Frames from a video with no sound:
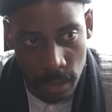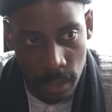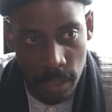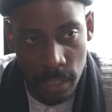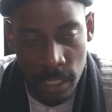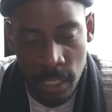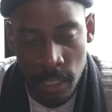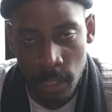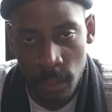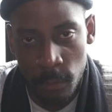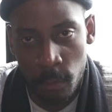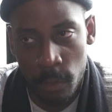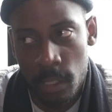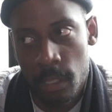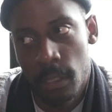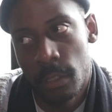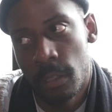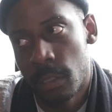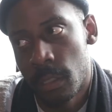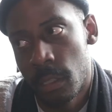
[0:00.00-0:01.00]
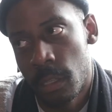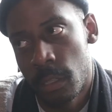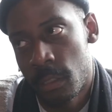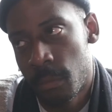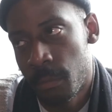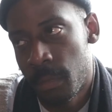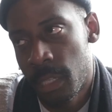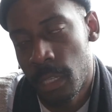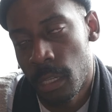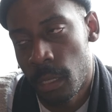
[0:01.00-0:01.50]
and like he kind of wanted
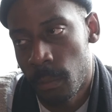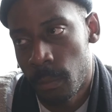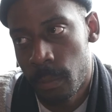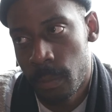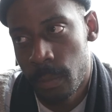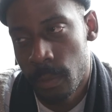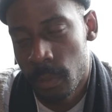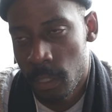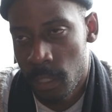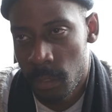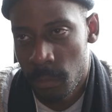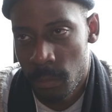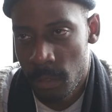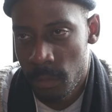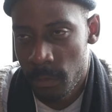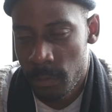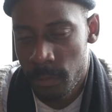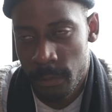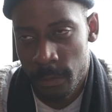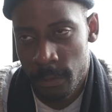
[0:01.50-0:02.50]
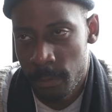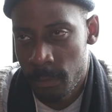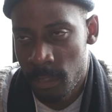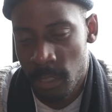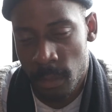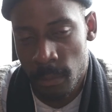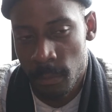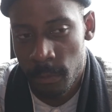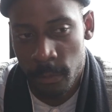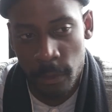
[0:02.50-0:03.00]
to meet up with
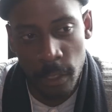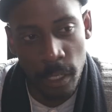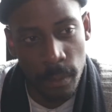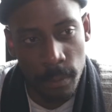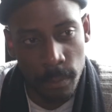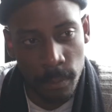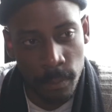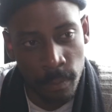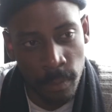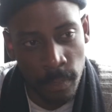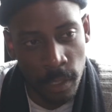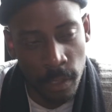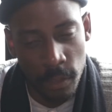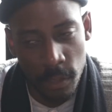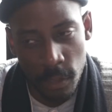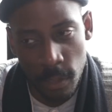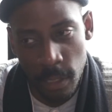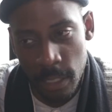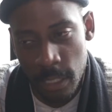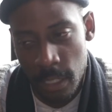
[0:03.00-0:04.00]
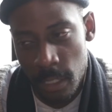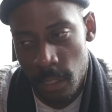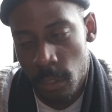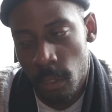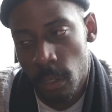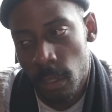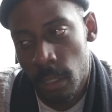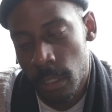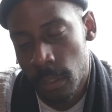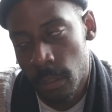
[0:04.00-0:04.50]
some firm, so like he
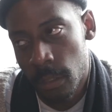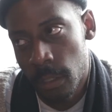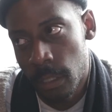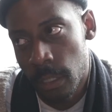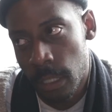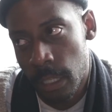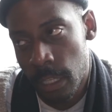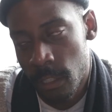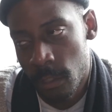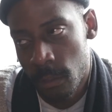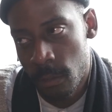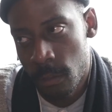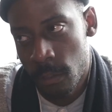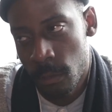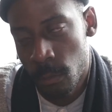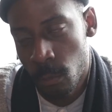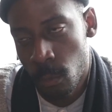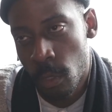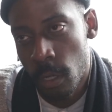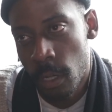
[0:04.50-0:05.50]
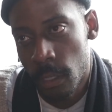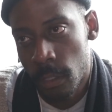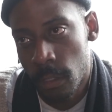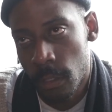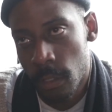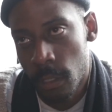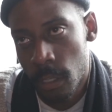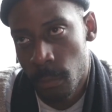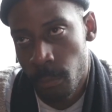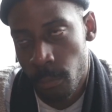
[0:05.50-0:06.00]
got his work
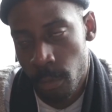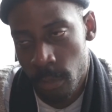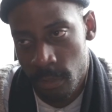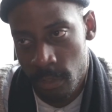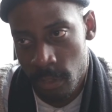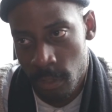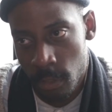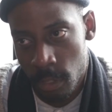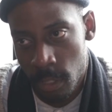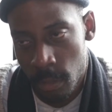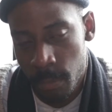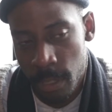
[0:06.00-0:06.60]
printed on a